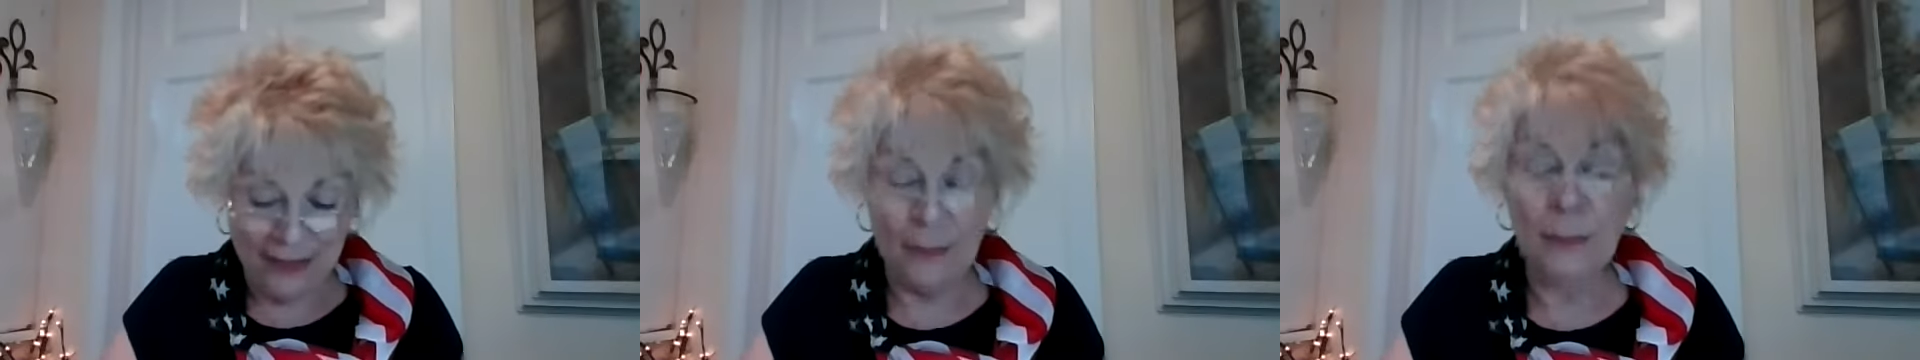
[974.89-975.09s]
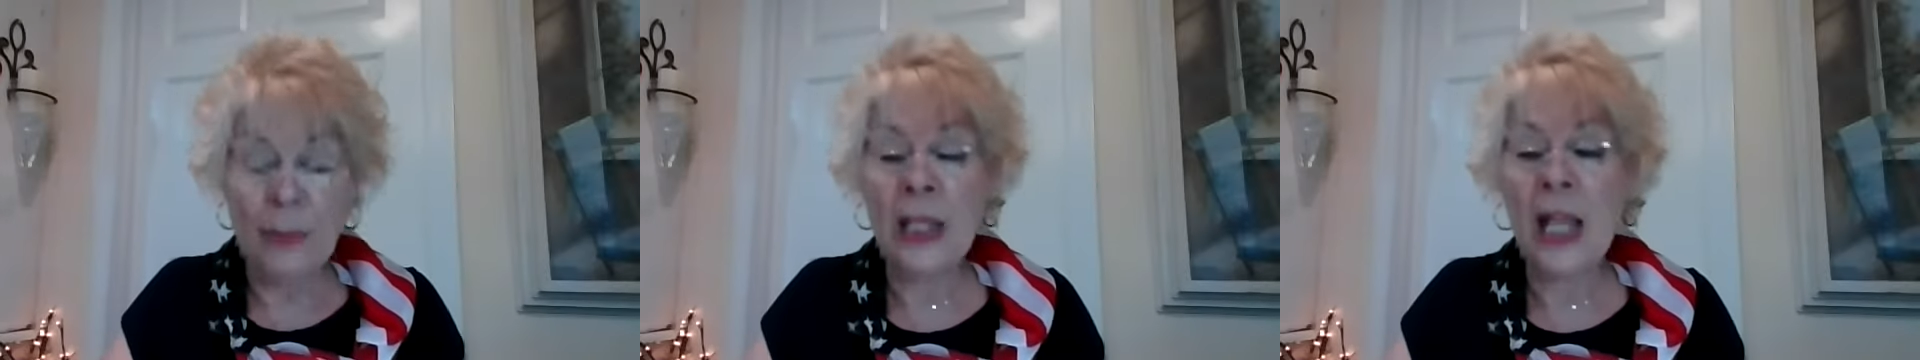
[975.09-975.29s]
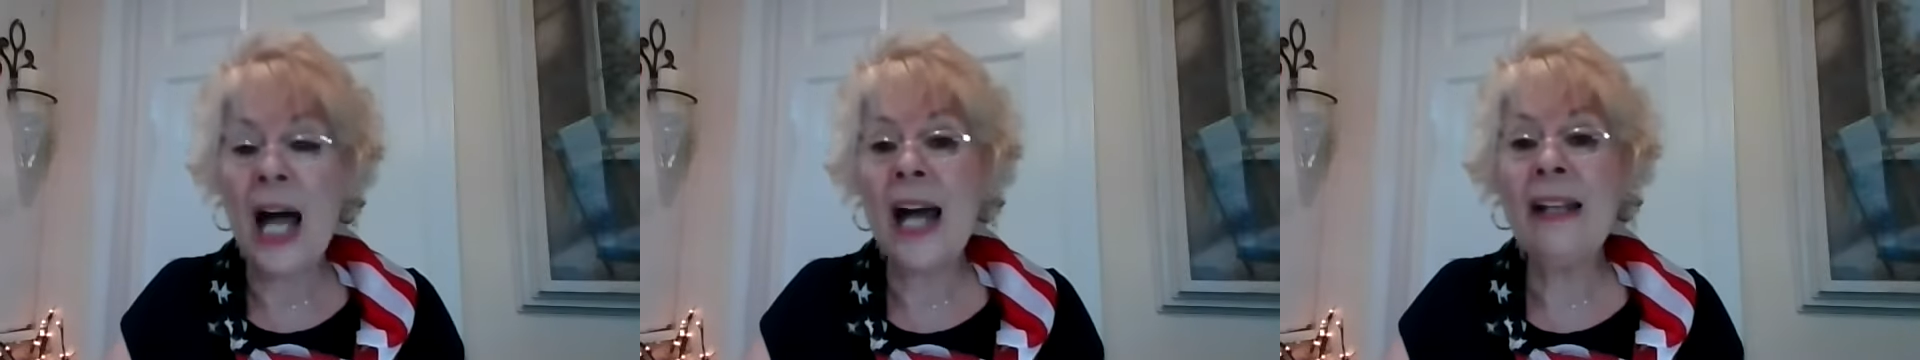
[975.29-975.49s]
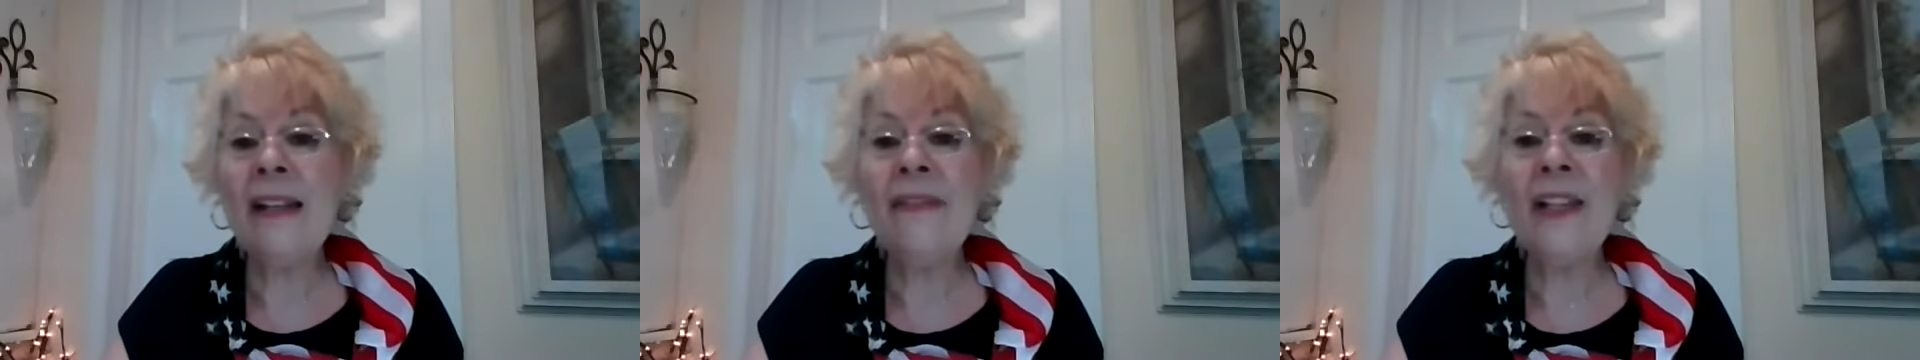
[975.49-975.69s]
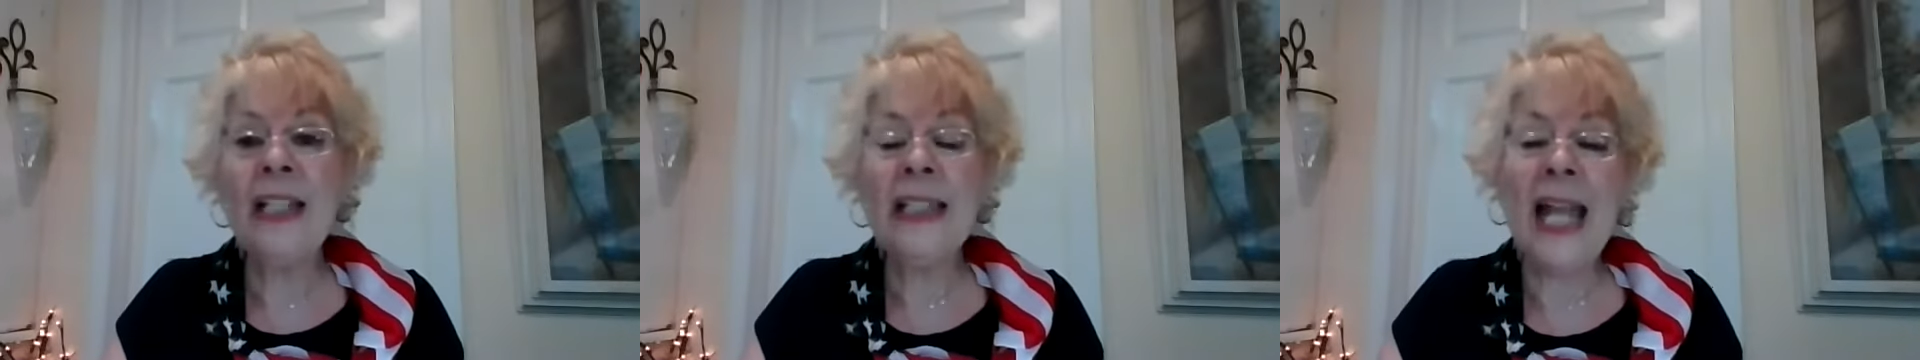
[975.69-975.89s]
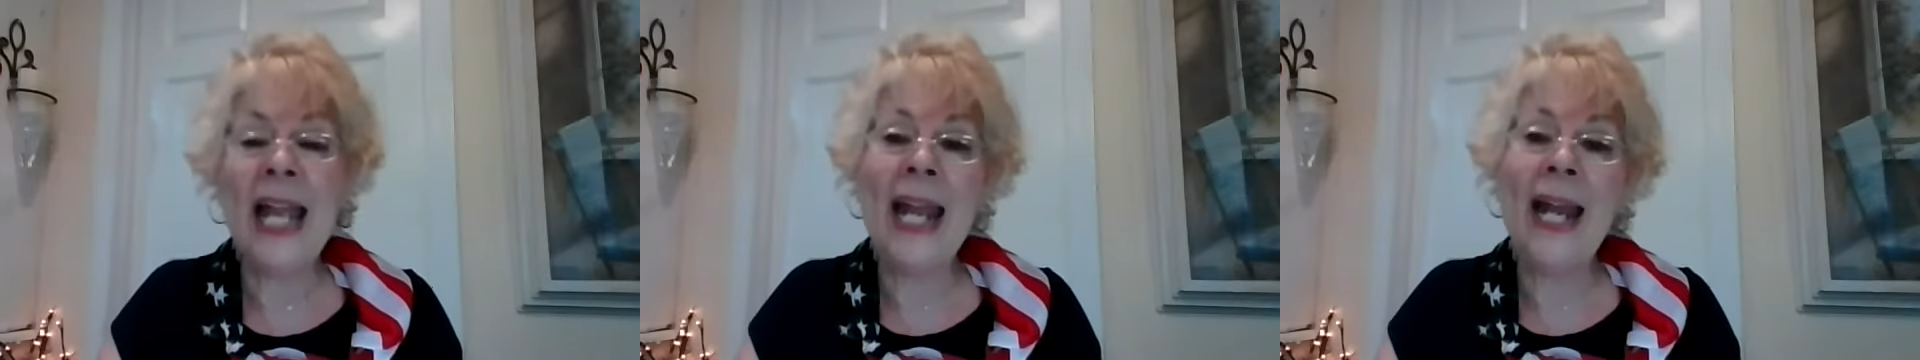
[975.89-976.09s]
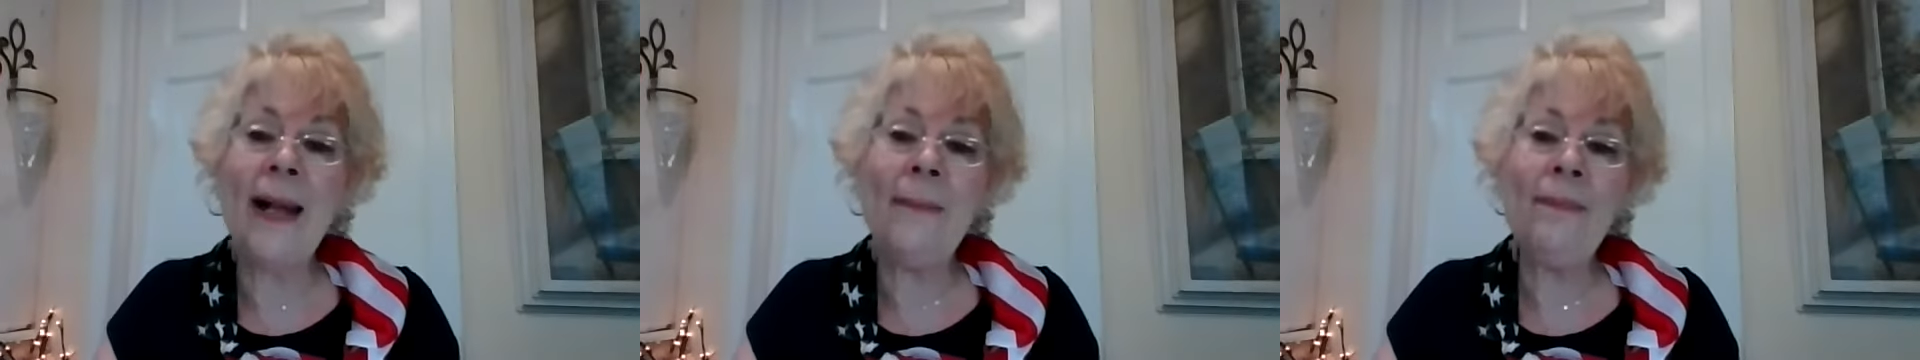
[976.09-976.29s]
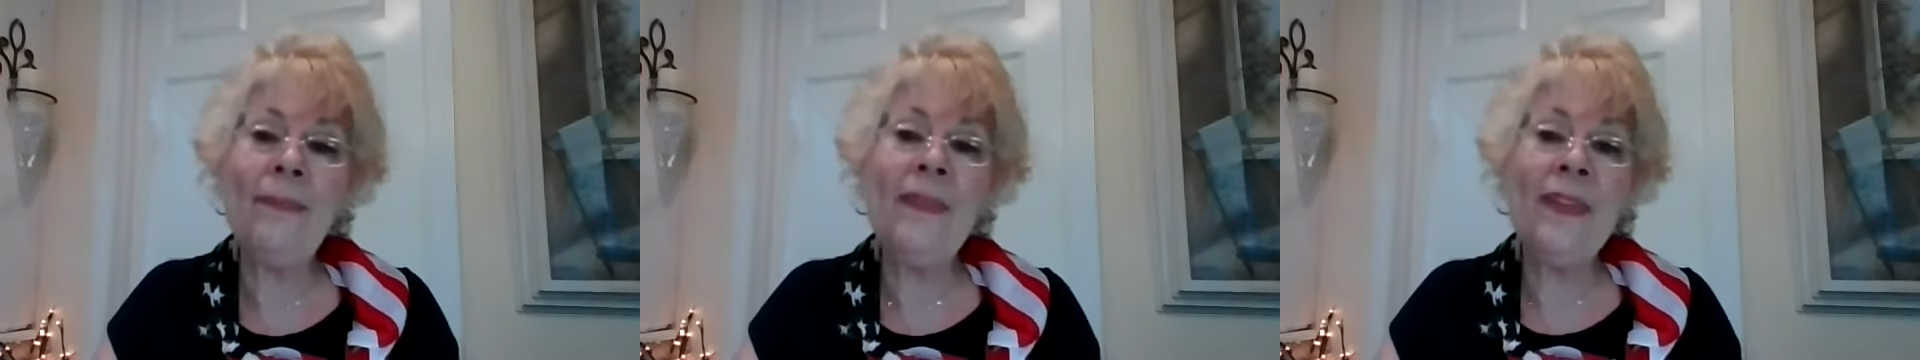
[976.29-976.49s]
the blood of the
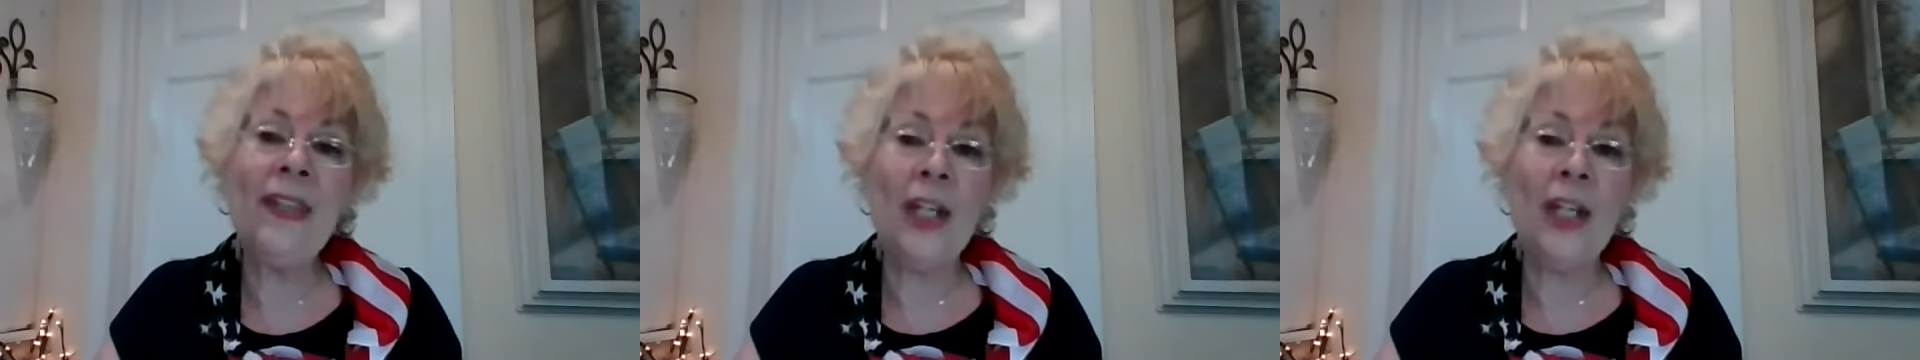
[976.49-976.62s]
Lamb,